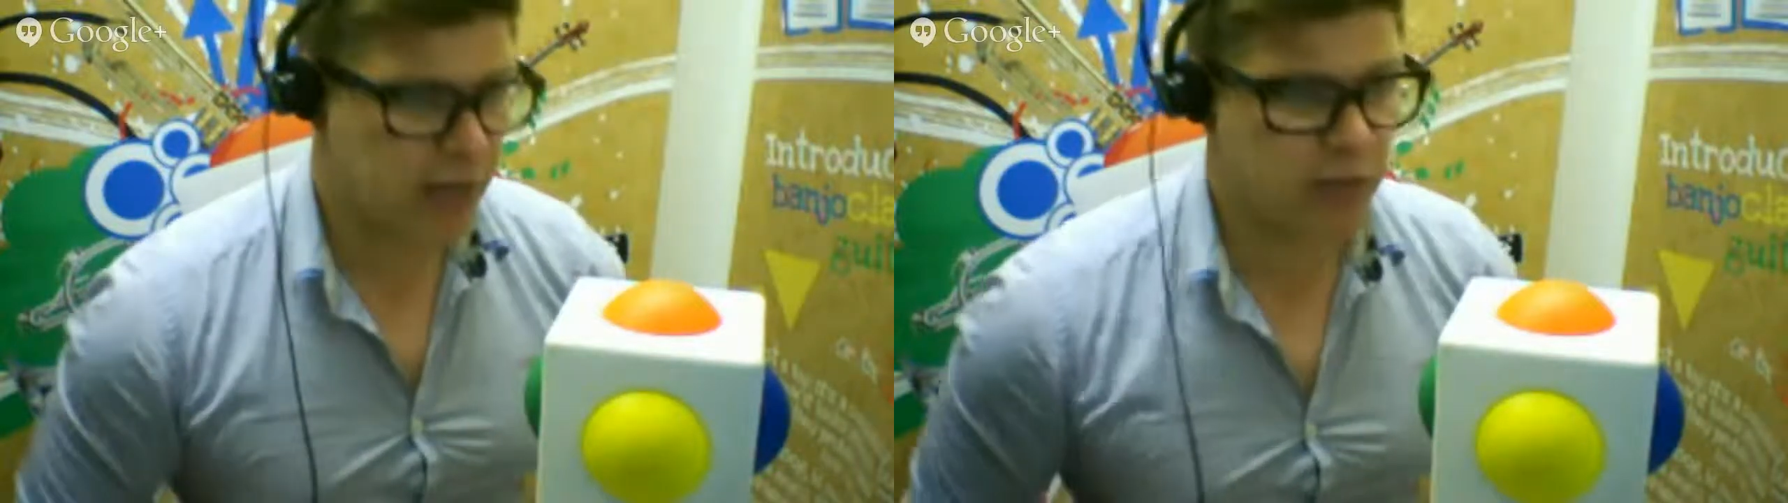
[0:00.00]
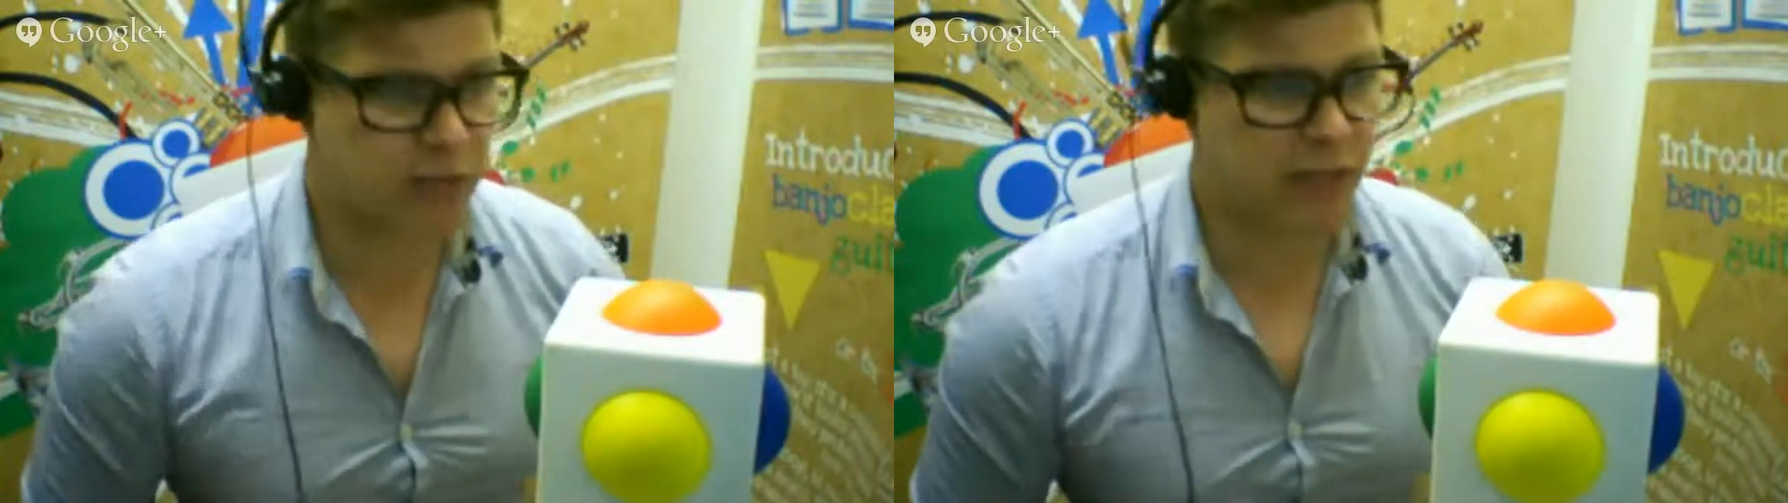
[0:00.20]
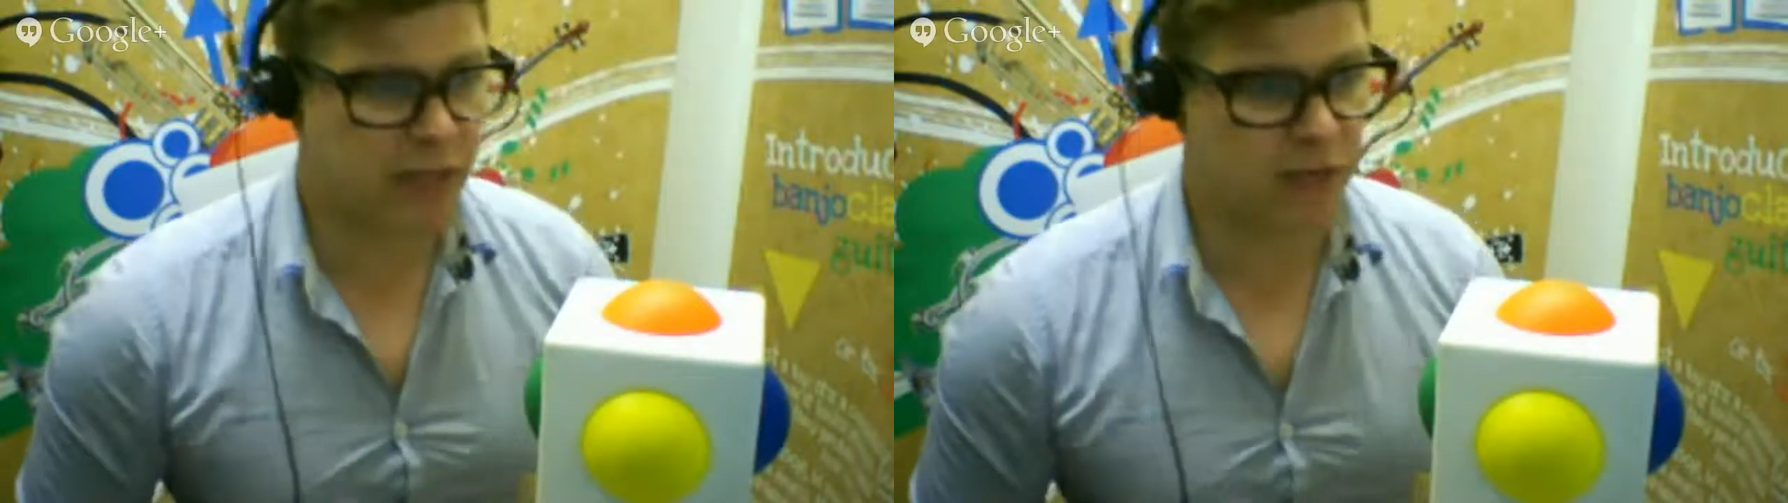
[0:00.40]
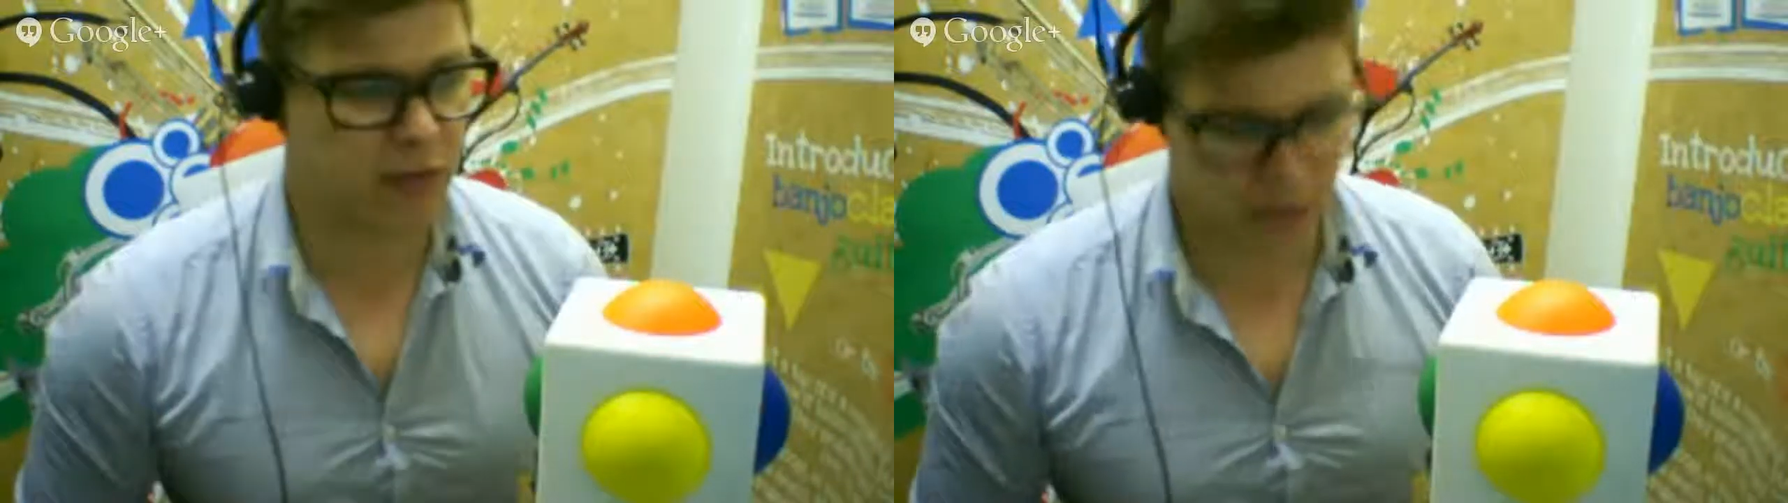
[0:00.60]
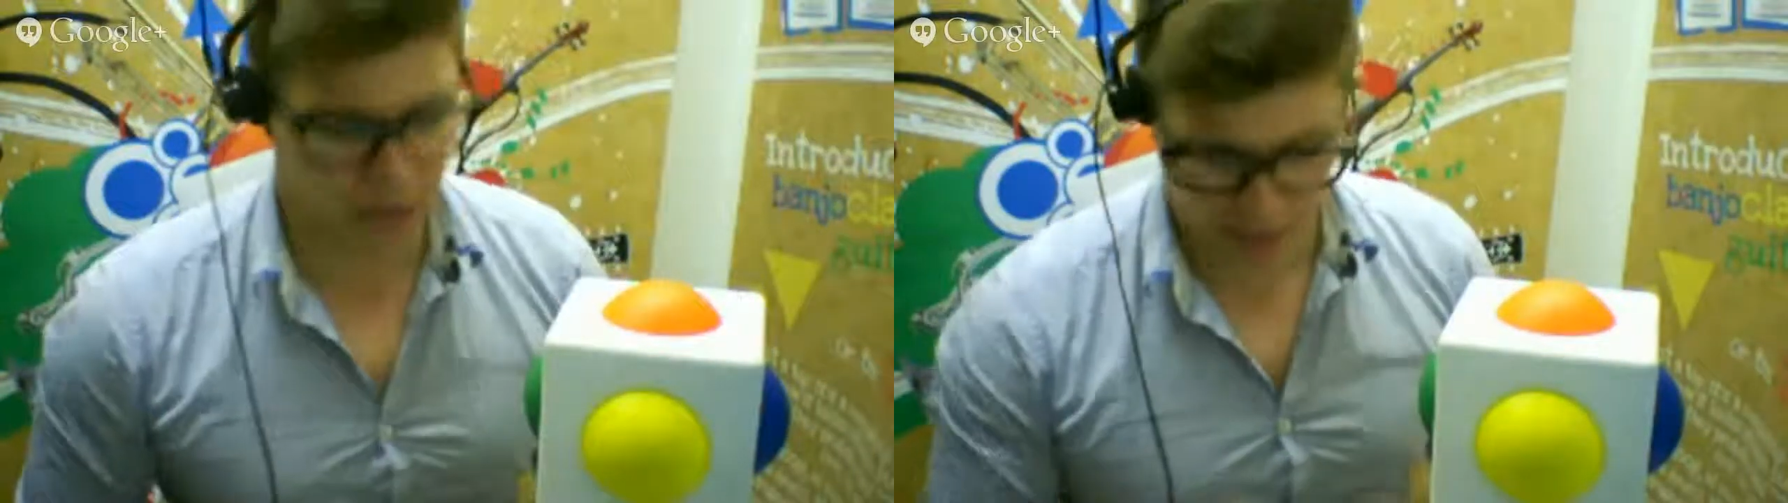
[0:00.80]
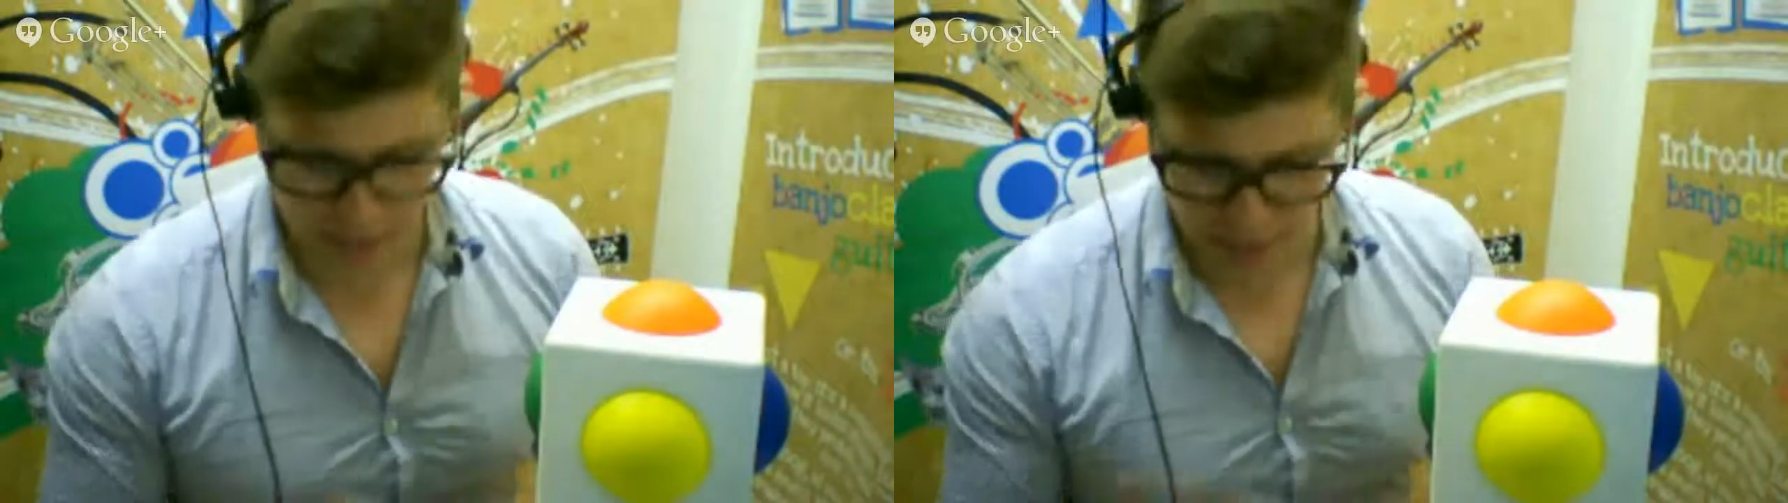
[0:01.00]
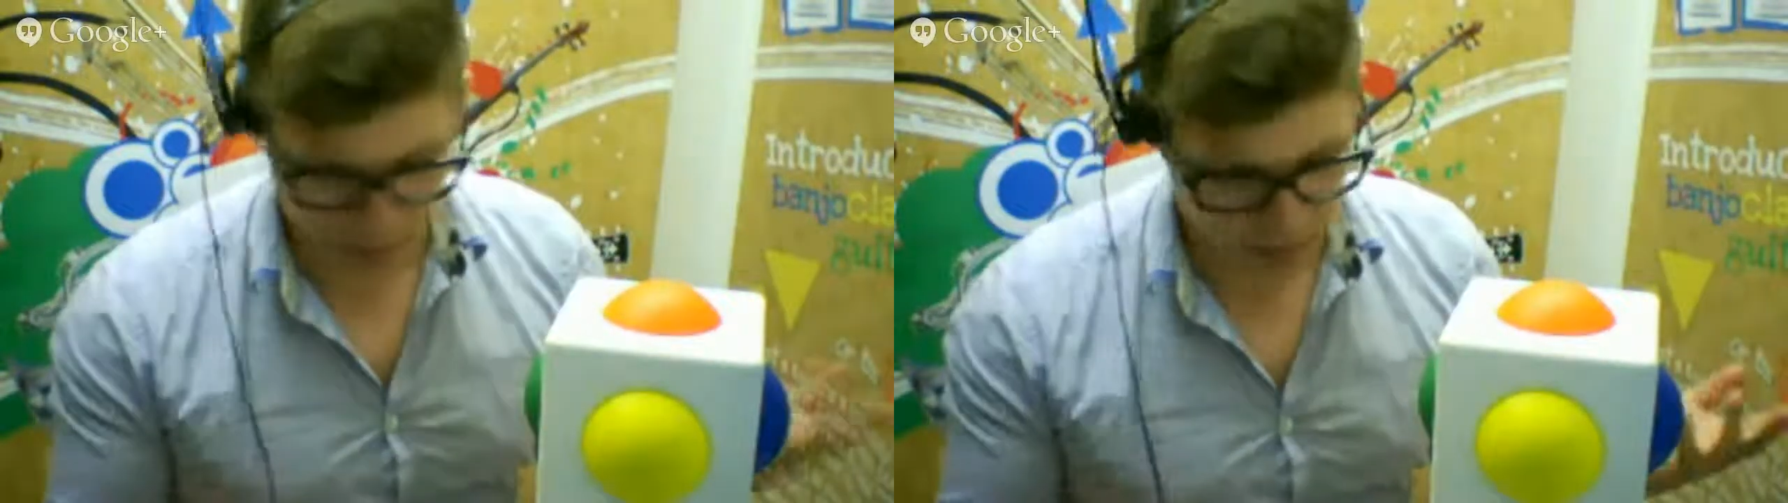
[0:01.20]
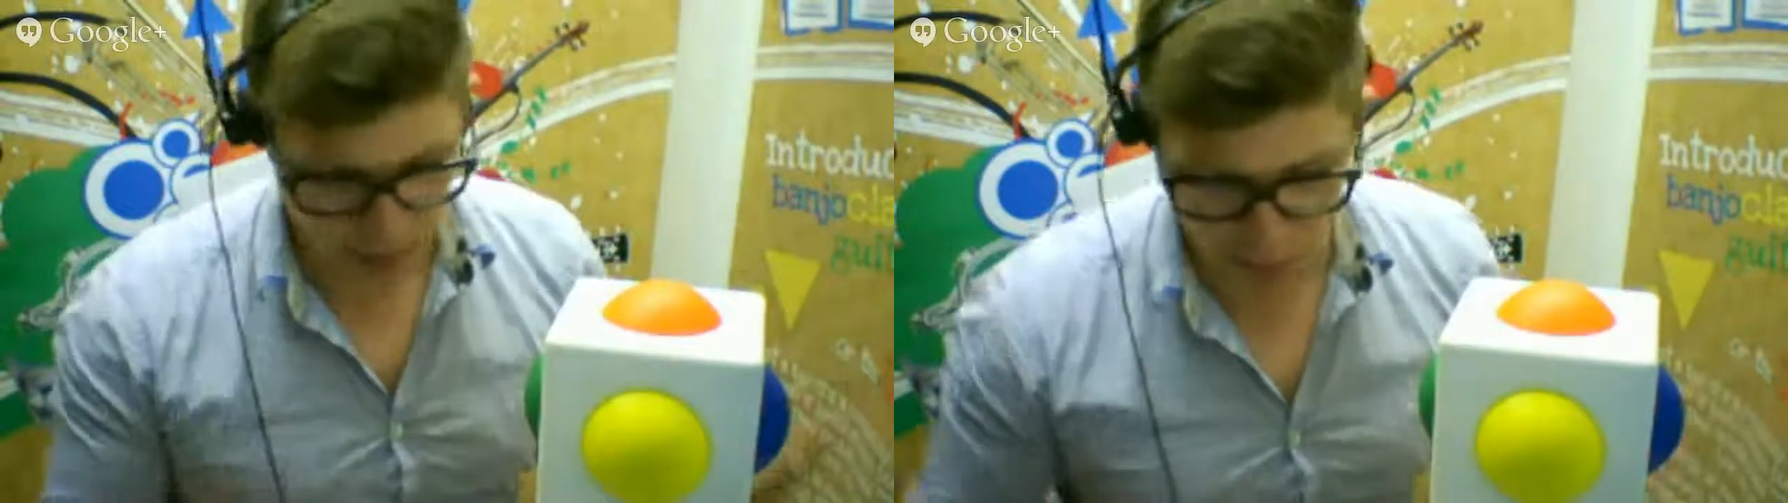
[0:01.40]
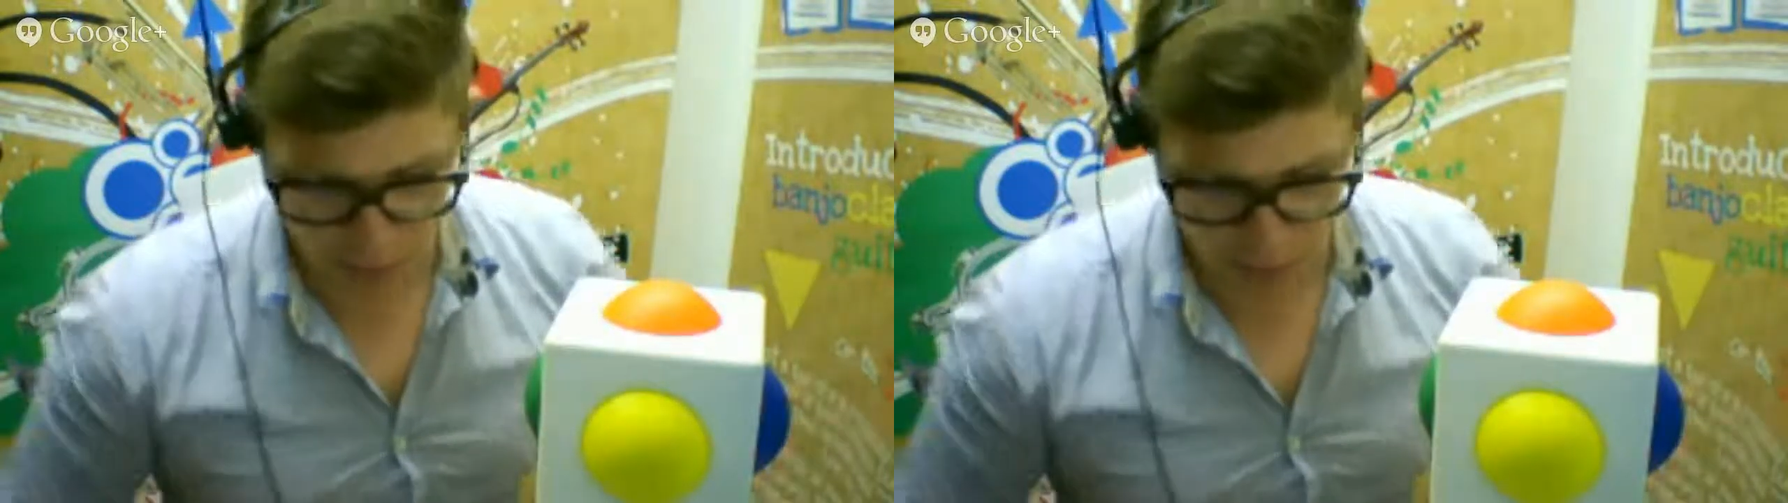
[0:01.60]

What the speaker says: It was the end of it's still,